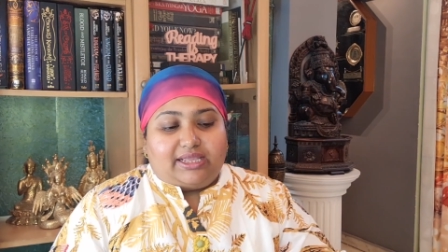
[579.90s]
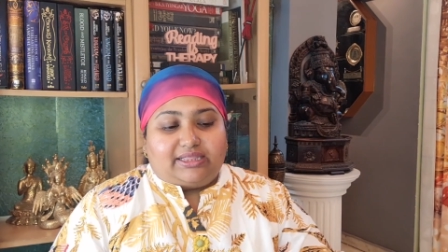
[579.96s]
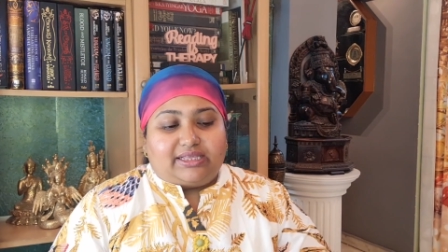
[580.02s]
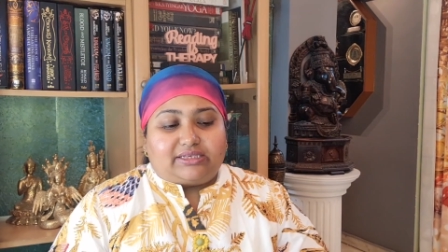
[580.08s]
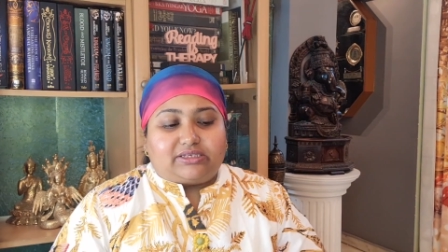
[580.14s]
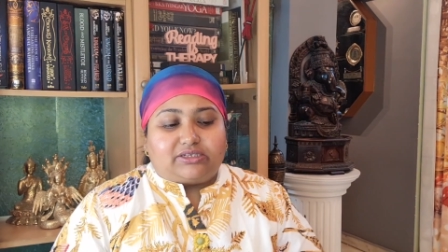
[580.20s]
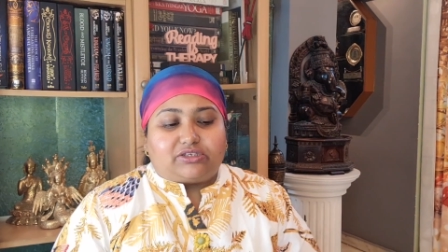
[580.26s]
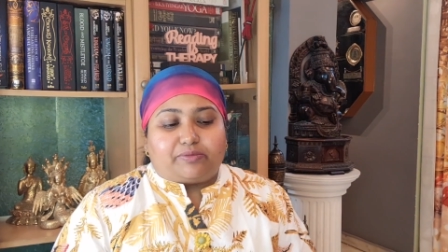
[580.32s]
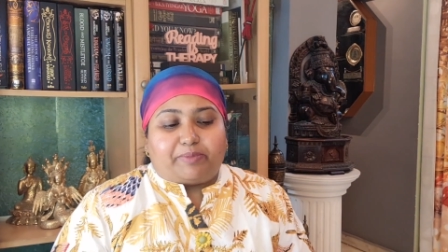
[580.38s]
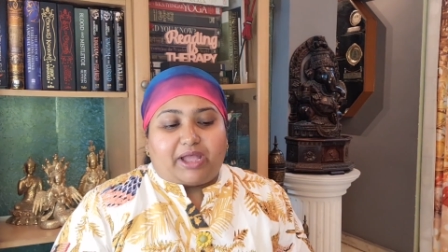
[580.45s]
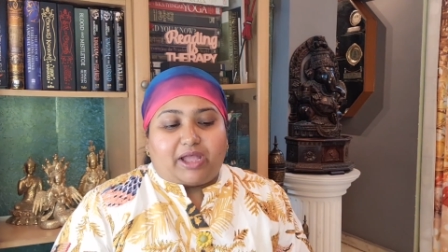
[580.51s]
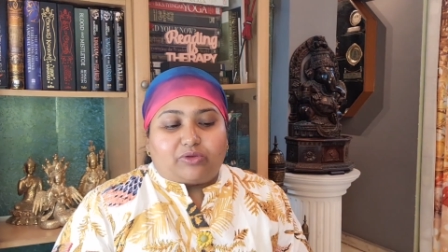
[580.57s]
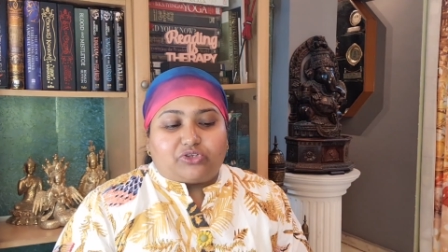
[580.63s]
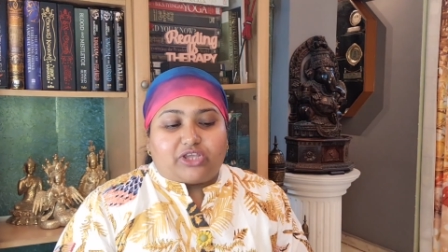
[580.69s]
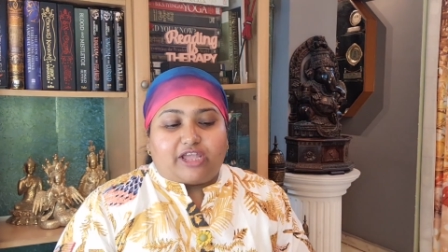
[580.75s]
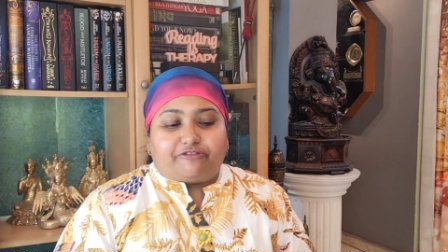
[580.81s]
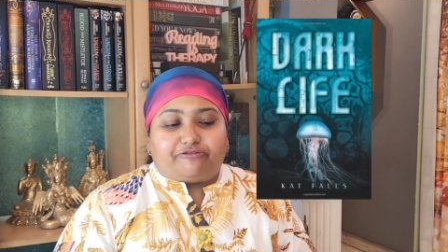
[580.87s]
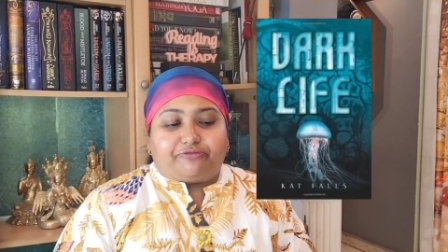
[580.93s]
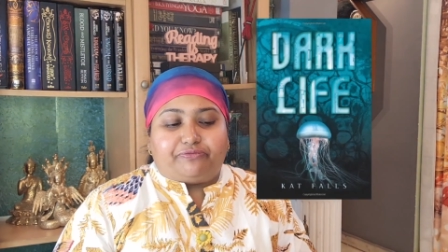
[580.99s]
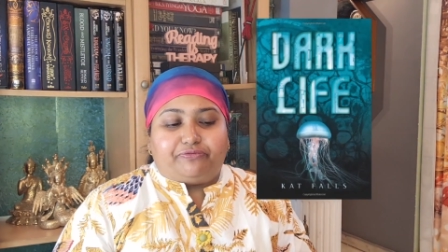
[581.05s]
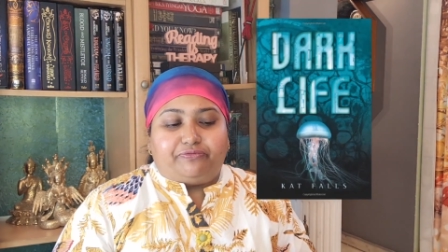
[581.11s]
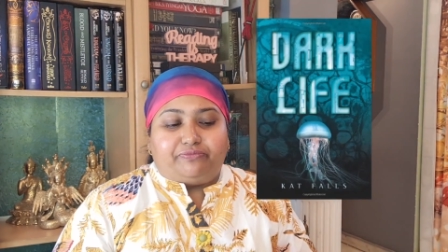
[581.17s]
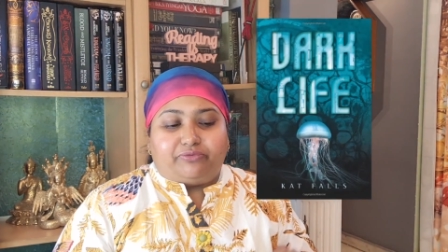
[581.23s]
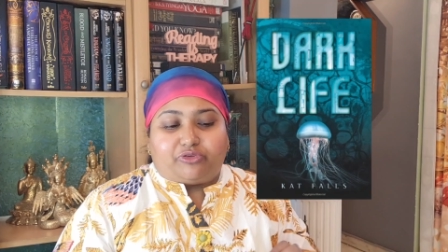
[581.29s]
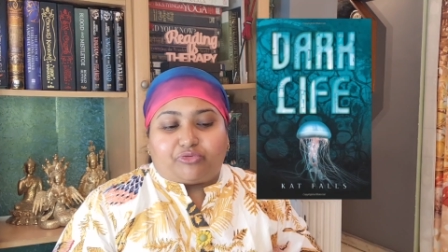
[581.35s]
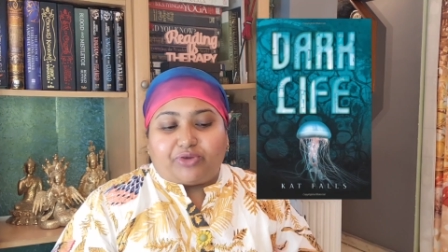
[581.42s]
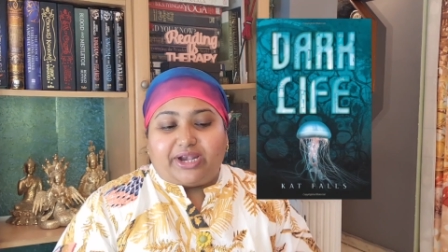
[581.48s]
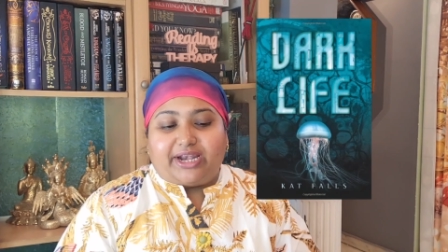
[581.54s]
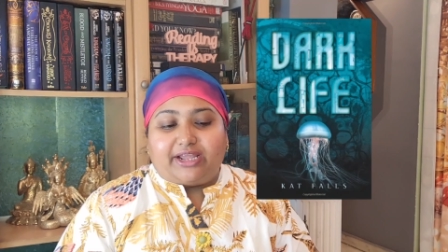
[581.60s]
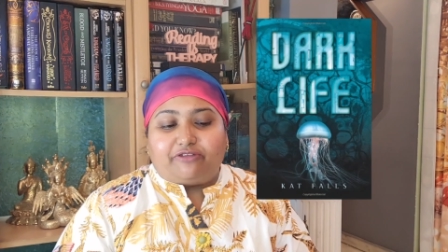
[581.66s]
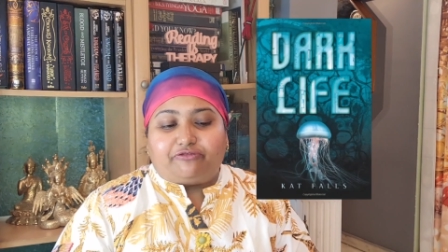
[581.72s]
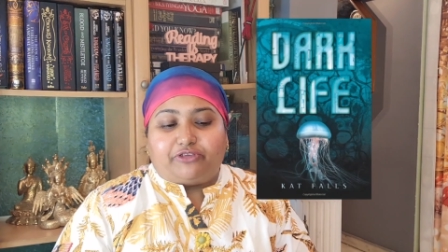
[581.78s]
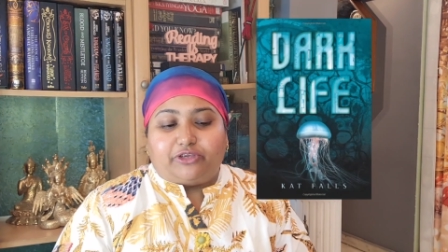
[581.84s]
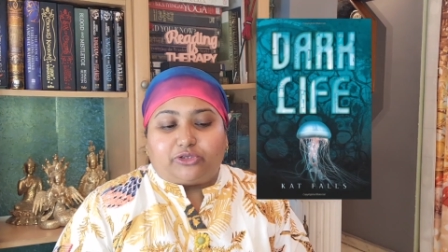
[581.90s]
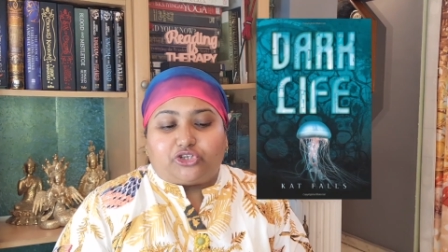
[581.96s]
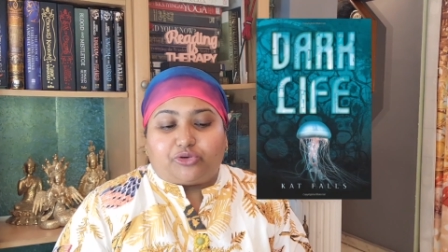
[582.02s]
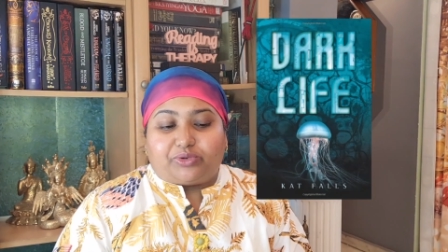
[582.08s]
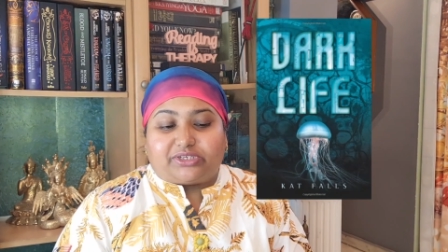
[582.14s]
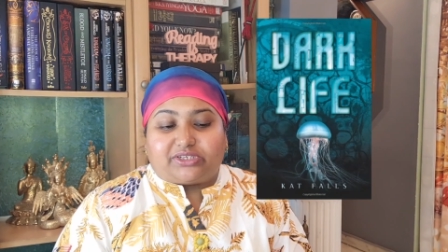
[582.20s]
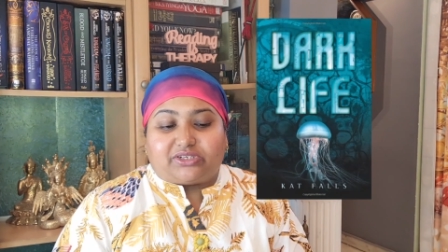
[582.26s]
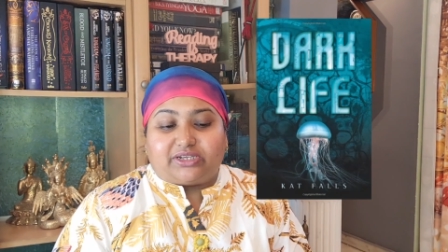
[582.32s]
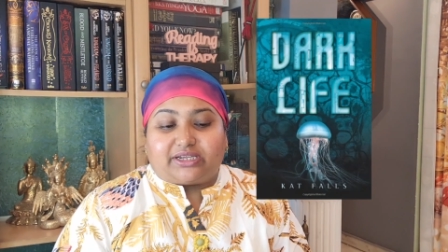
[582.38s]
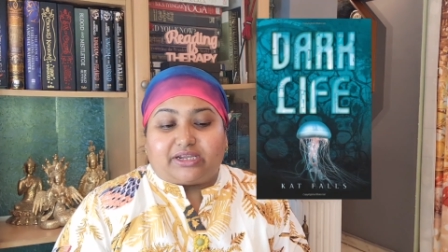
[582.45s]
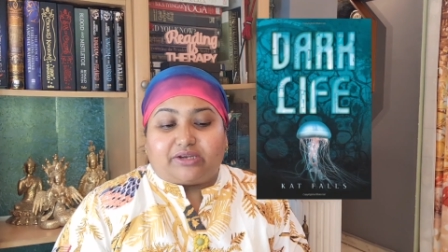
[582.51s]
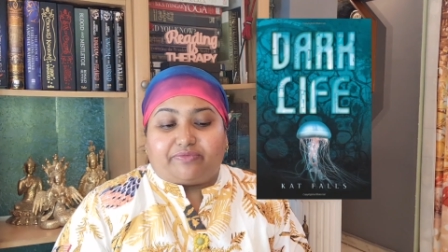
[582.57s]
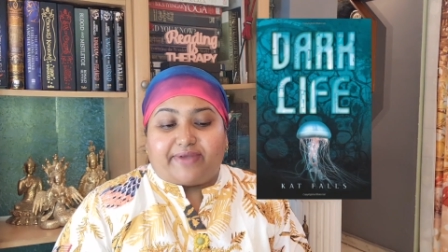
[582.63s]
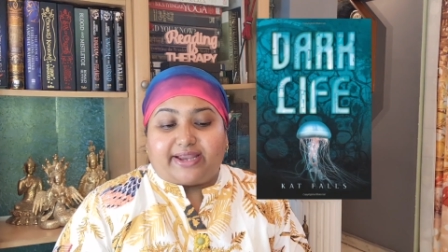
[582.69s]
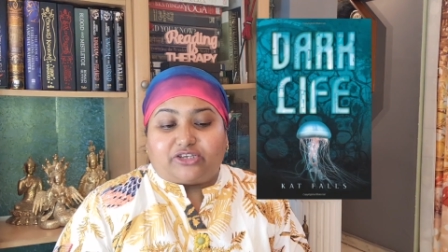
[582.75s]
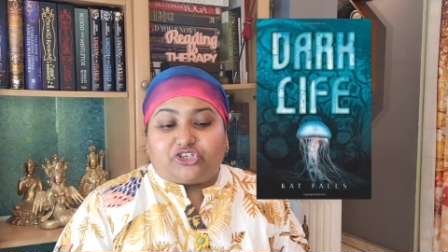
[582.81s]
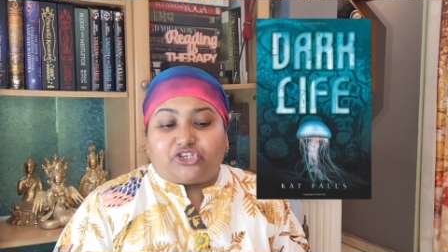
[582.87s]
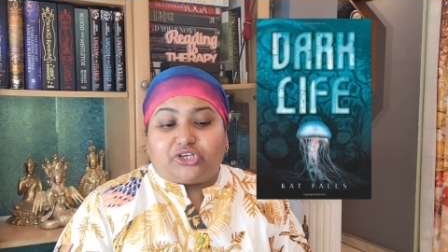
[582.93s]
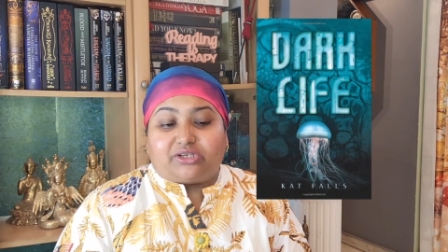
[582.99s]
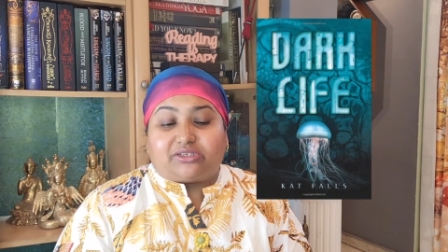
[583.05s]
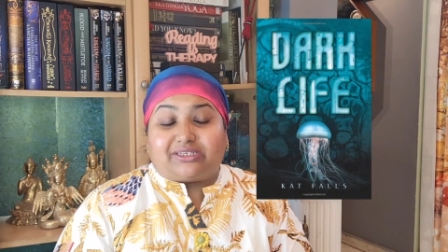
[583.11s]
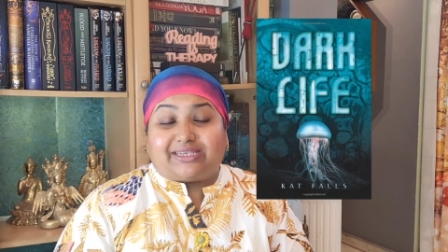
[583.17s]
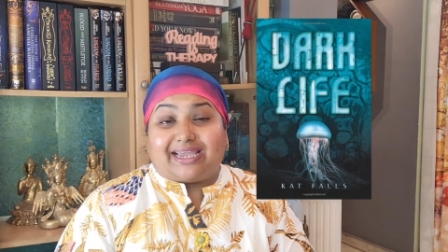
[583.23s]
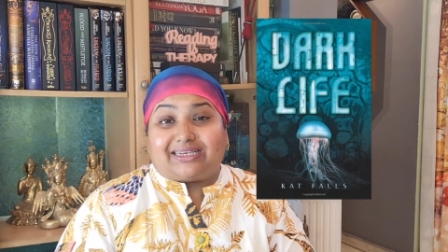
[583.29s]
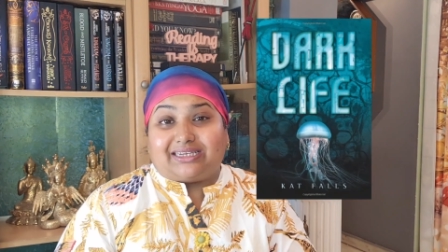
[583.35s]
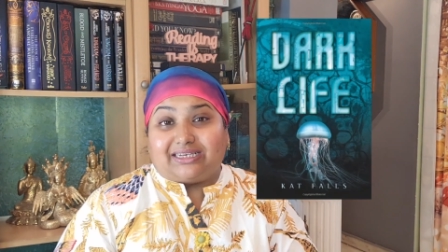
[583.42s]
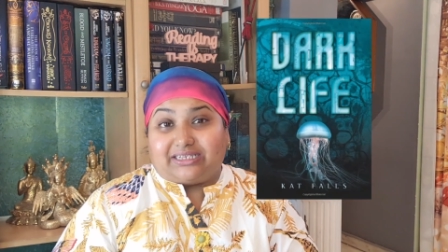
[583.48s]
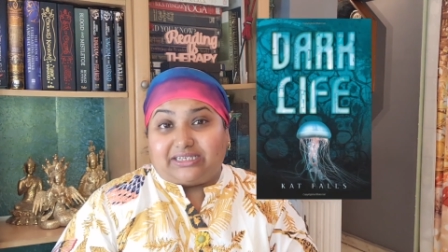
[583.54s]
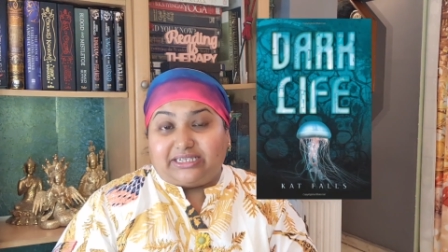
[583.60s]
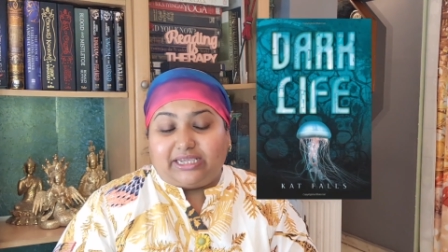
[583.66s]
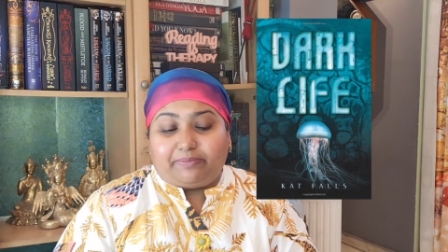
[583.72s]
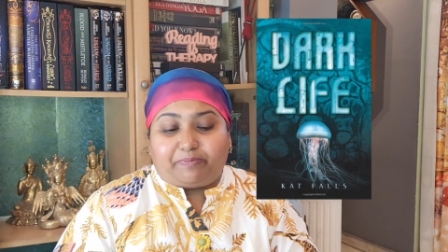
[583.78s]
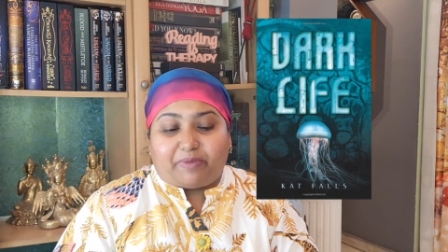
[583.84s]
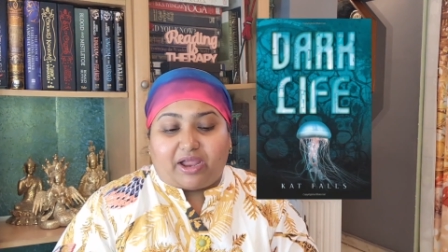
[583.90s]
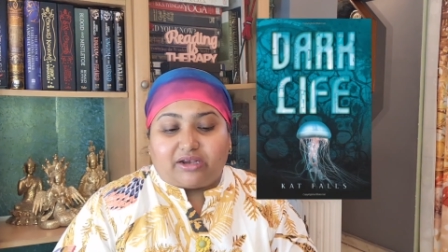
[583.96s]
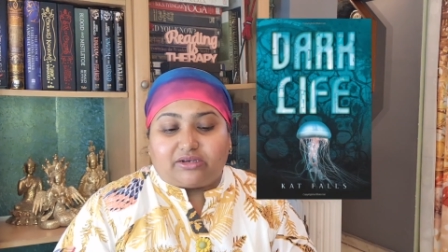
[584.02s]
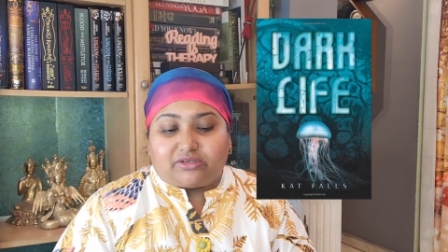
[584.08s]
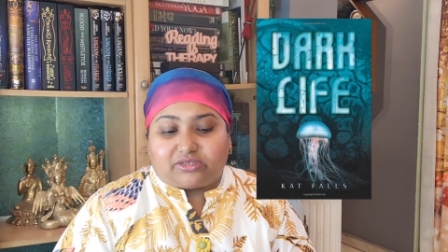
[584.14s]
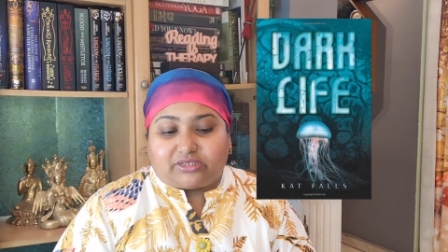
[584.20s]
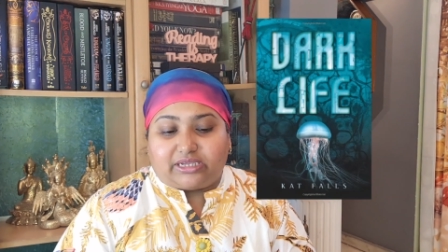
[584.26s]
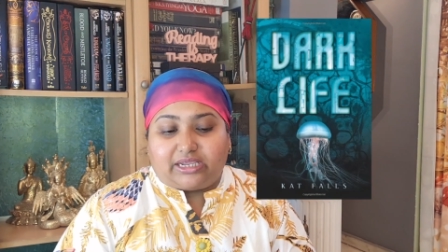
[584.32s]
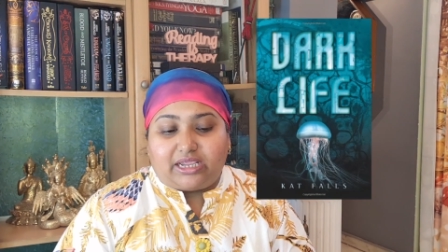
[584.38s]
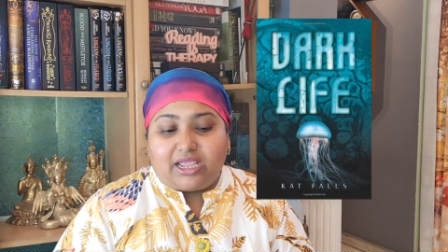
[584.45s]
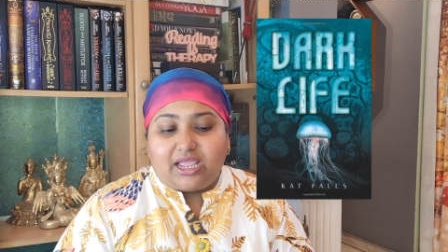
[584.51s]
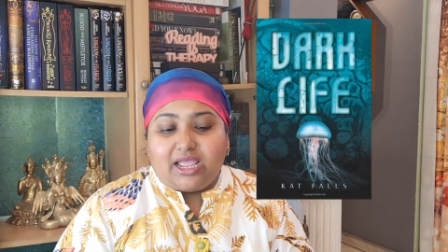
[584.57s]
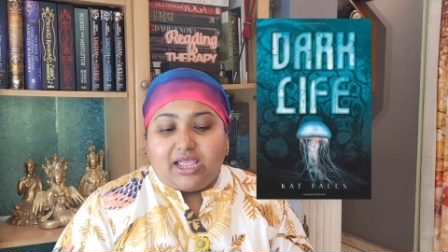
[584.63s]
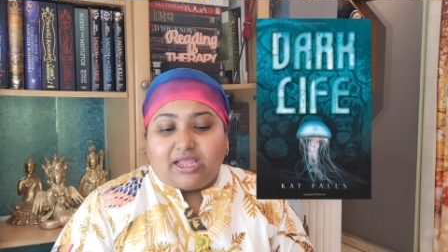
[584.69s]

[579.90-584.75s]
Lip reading: this is about thrilling futuristic adventure set deep undersea.